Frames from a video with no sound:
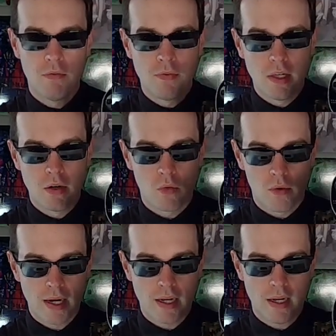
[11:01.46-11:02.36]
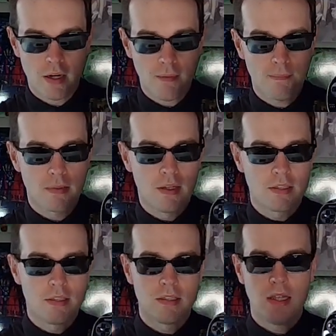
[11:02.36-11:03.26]
Vita right here.
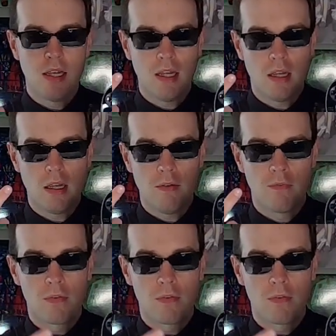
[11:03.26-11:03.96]
This is the